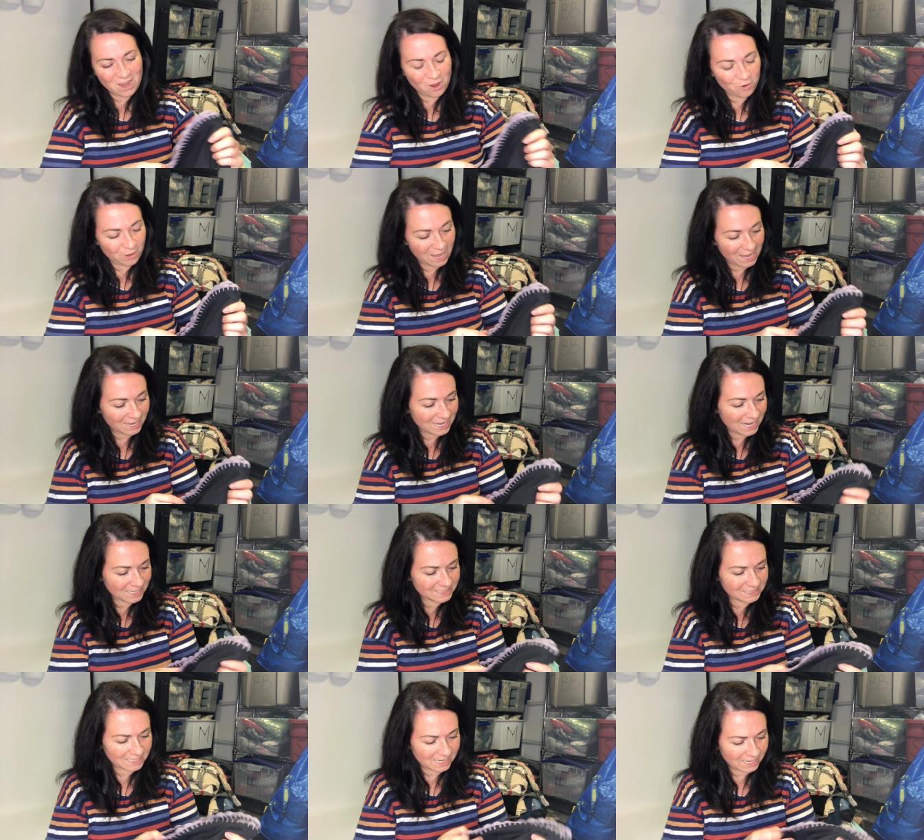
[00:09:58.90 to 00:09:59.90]
Okay,
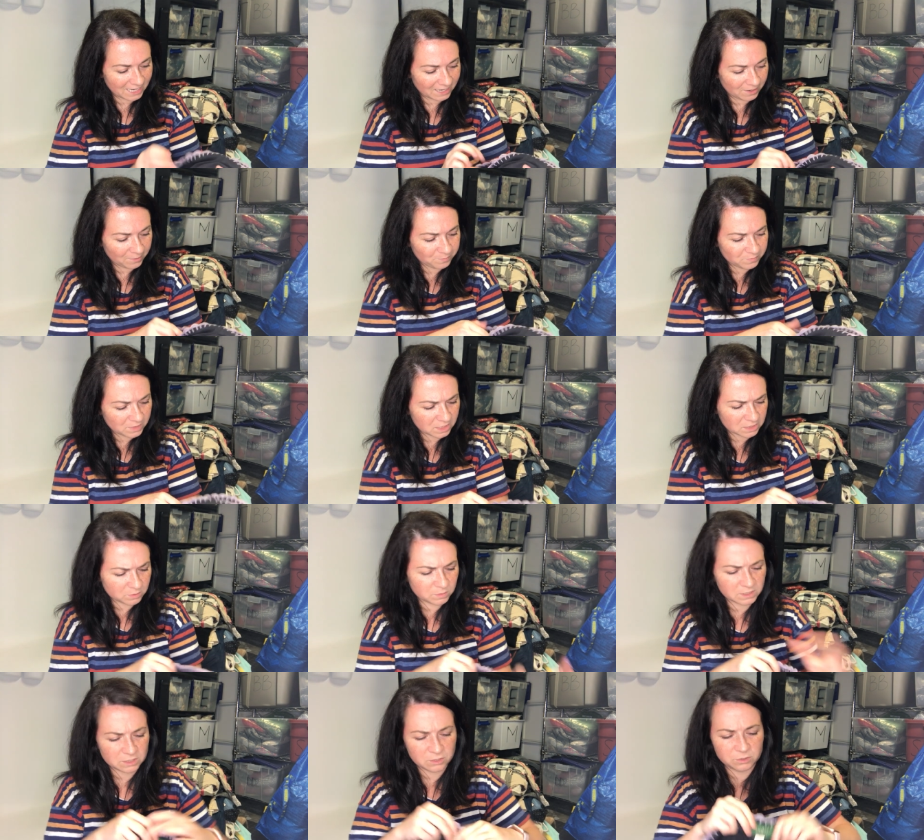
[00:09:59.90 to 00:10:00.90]
next item. This
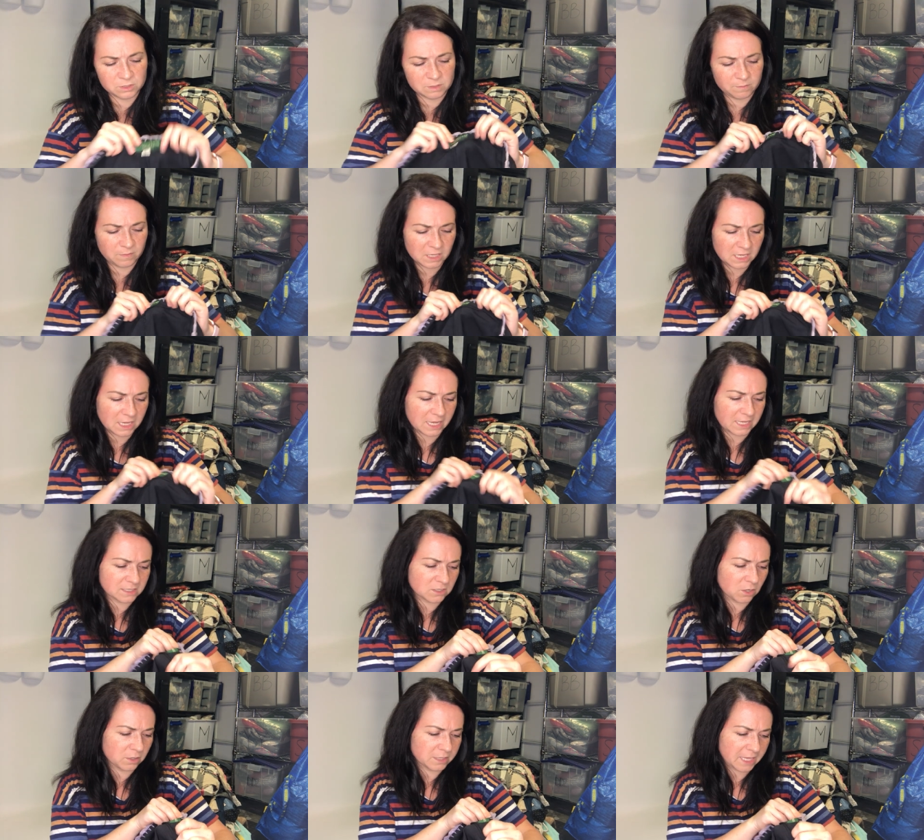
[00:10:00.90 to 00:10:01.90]
was new to me. It's
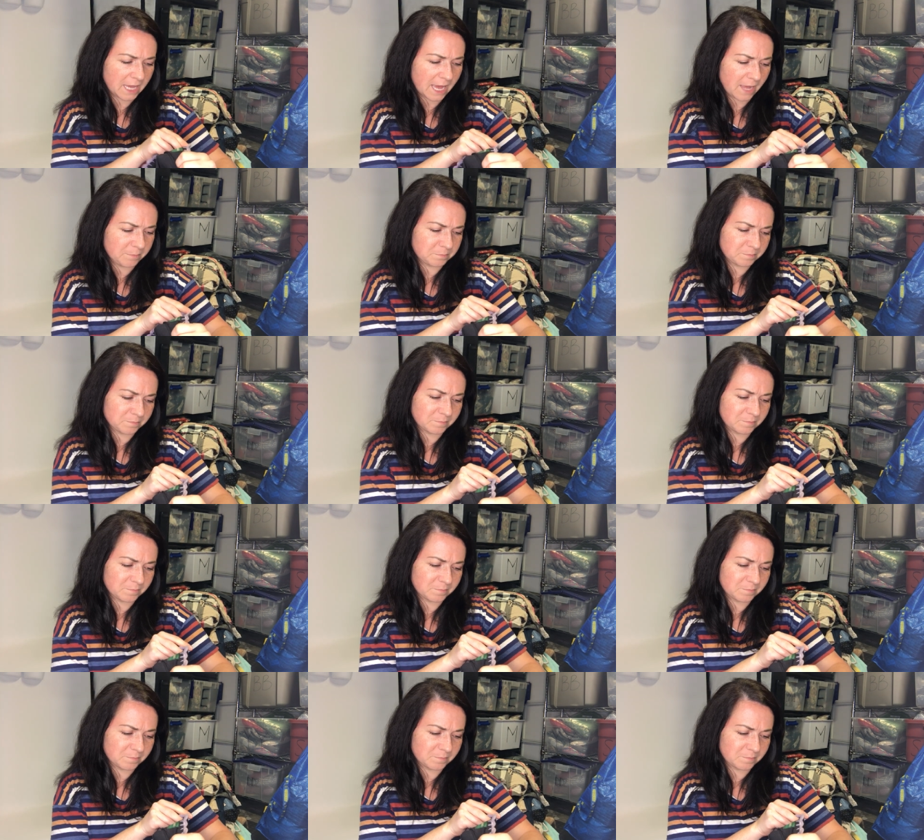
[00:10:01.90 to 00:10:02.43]
called Cat